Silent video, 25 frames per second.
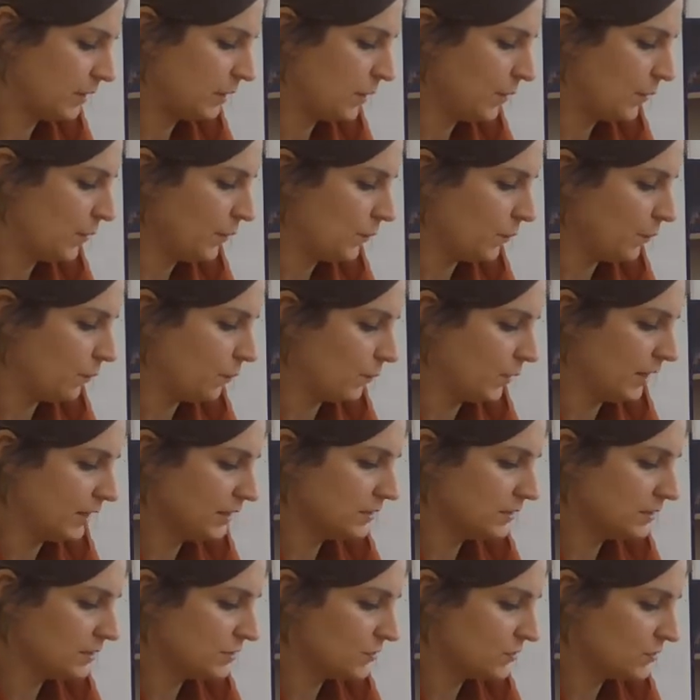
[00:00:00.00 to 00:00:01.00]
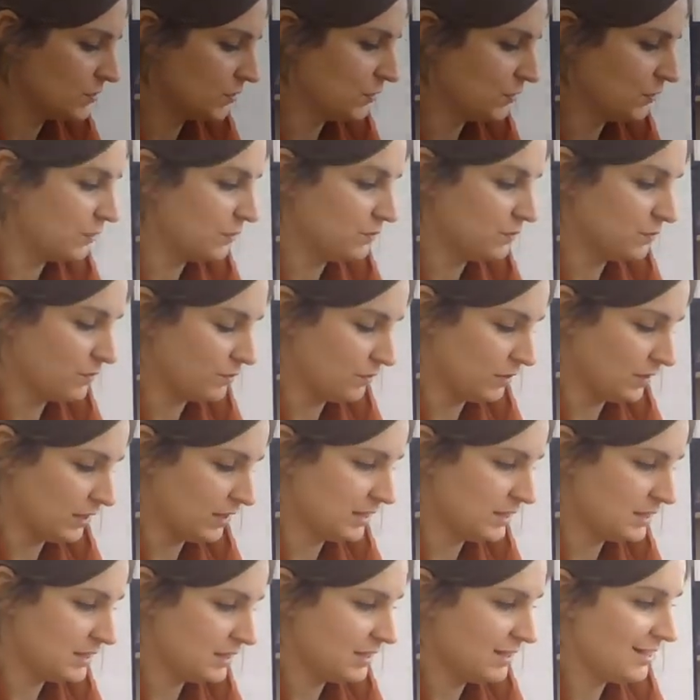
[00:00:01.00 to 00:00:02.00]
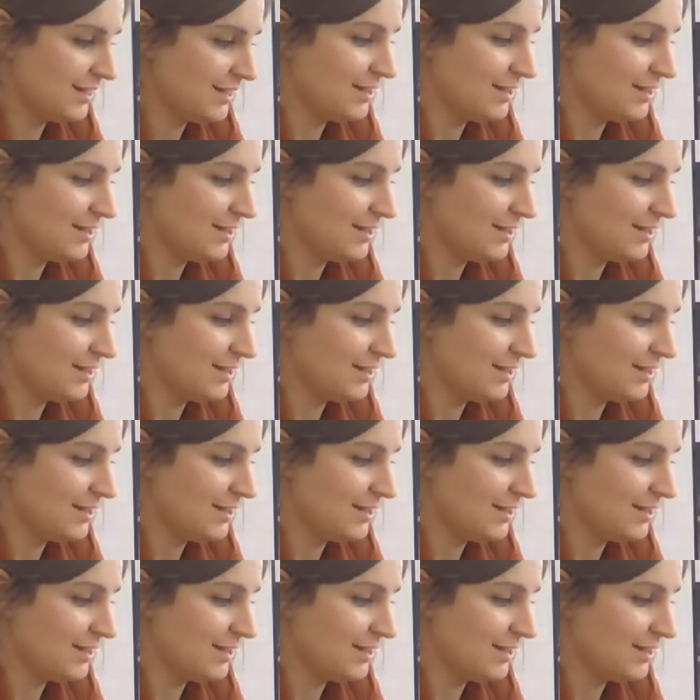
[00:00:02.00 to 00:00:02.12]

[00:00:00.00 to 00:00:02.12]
Okay. 1, 2, 3,